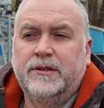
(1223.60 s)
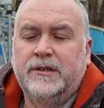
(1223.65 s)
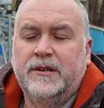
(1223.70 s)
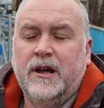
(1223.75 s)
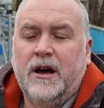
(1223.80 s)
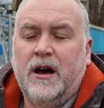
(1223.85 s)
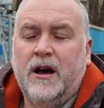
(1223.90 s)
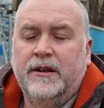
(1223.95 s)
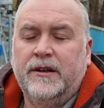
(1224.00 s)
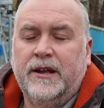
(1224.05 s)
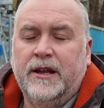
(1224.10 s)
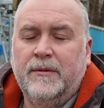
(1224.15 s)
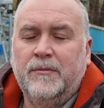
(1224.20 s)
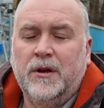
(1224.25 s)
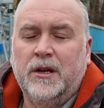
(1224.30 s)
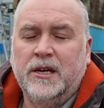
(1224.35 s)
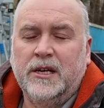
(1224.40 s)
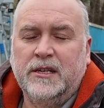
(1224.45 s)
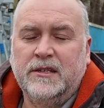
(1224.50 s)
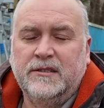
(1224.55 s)
on them
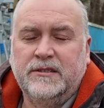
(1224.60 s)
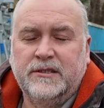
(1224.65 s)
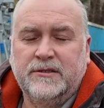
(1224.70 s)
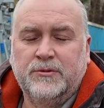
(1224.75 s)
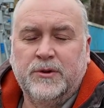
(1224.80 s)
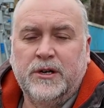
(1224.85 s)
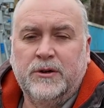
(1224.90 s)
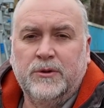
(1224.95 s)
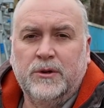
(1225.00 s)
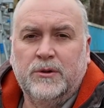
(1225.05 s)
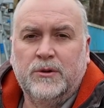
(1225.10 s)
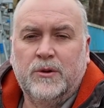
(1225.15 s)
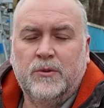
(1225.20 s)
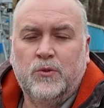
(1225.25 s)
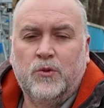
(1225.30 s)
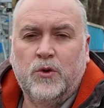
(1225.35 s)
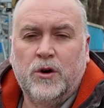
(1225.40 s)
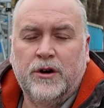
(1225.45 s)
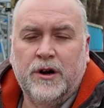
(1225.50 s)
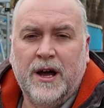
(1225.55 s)
lines is where
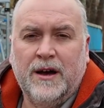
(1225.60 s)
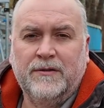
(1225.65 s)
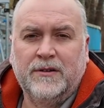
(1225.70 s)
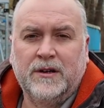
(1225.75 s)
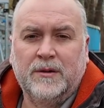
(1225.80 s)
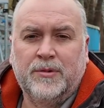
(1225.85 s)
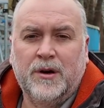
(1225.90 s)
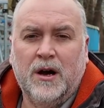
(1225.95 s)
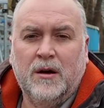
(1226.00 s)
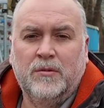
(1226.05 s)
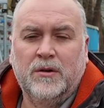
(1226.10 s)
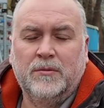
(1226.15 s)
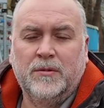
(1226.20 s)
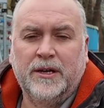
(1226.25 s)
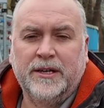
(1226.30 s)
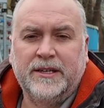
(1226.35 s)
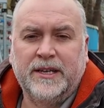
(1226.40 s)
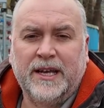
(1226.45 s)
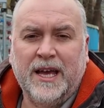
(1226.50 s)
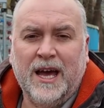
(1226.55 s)
we're having the problem.
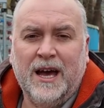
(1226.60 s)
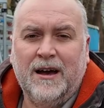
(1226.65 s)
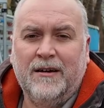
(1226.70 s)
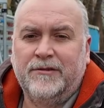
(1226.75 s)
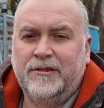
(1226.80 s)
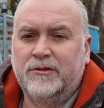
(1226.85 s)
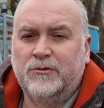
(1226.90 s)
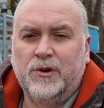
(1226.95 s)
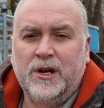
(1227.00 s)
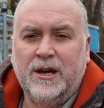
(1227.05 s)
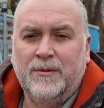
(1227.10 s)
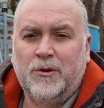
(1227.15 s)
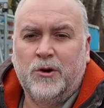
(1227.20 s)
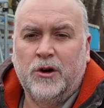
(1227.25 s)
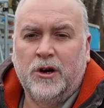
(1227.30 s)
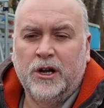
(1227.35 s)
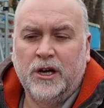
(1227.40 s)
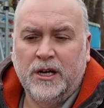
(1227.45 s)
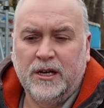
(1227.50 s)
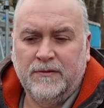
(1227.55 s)
Like the calves are way
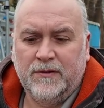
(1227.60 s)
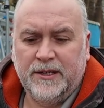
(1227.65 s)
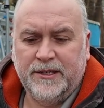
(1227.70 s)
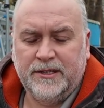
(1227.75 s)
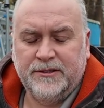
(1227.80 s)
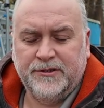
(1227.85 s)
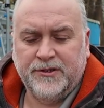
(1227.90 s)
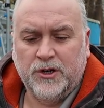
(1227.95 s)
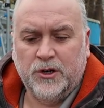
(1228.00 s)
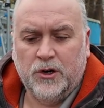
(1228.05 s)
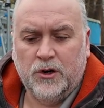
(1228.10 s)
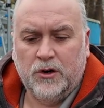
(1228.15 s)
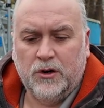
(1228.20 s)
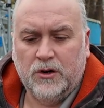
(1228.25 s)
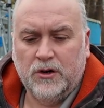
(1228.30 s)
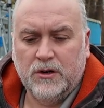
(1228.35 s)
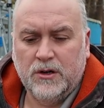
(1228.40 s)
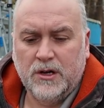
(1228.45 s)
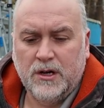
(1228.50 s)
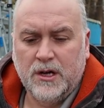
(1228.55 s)
more lively. There's
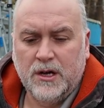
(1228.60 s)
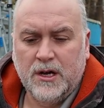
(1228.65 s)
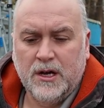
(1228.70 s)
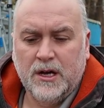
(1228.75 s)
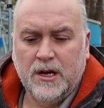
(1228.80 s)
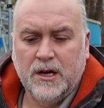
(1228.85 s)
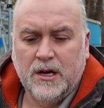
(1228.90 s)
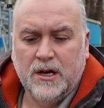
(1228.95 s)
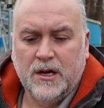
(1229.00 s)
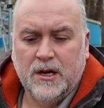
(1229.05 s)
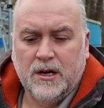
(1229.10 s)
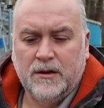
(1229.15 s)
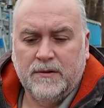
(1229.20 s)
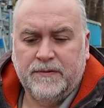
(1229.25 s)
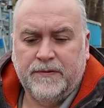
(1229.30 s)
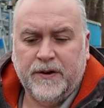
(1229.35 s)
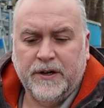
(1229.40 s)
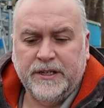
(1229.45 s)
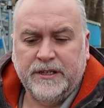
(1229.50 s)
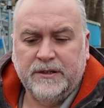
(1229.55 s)
no
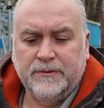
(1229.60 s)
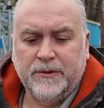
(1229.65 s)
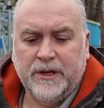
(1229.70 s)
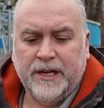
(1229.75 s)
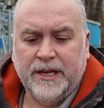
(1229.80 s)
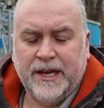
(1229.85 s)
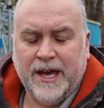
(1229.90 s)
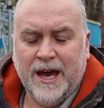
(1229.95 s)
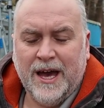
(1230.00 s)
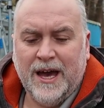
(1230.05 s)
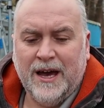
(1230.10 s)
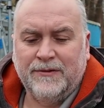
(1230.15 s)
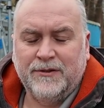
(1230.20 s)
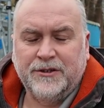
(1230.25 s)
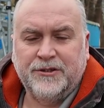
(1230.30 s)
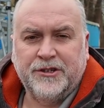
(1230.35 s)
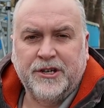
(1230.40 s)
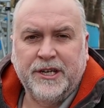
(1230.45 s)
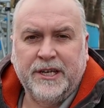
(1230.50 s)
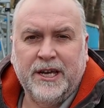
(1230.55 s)
fighting with a calf
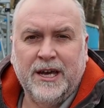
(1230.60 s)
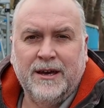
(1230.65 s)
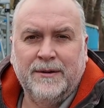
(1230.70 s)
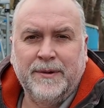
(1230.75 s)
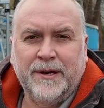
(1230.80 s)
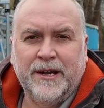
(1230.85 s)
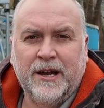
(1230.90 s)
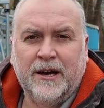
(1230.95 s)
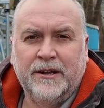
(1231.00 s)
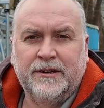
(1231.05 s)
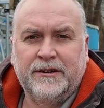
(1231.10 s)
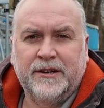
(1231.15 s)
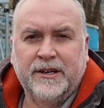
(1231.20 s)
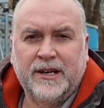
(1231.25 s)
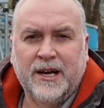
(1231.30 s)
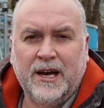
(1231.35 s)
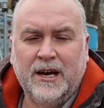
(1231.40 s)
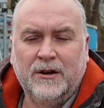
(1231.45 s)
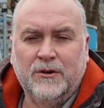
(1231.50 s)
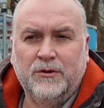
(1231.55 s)
to try to get him in under the
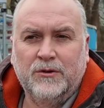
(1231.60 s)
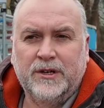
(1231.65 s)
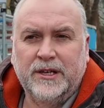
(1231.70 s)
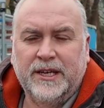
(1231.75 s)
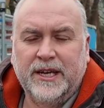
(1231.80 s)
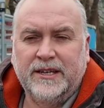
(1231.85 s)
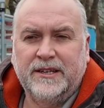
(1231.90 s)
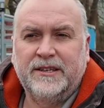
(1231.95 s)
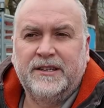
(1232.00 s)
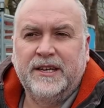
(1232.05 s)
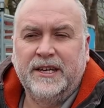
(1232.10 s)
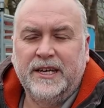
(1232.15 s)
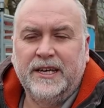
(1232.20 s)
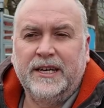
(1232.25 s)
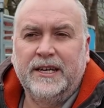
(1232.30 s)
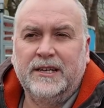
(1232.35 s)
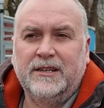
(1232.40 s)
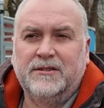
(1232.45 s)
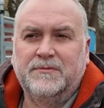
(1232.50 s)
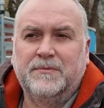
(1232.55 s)
cow to get the teeth
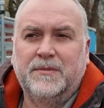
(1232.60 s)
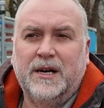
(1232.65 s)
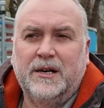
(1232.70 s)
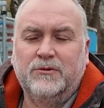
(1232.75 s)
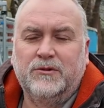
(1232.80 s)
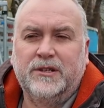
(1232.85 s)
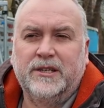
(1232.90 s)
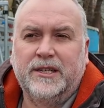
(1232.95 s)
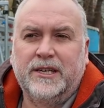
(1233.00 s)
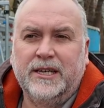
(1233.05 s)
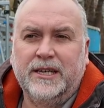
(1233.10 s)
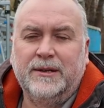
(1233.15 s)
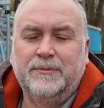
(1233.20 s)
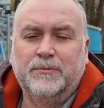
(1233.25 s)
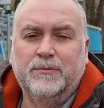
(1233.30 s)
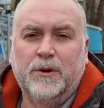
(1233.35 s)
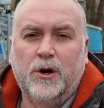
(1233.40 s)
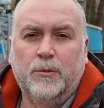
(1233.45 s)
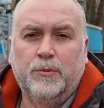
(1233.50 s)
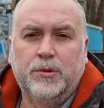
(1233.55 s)
in his mouth to keep
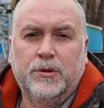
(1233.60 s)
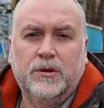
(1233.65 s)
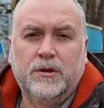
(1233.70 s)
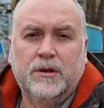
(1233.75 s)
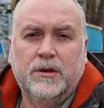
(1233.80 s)
him up.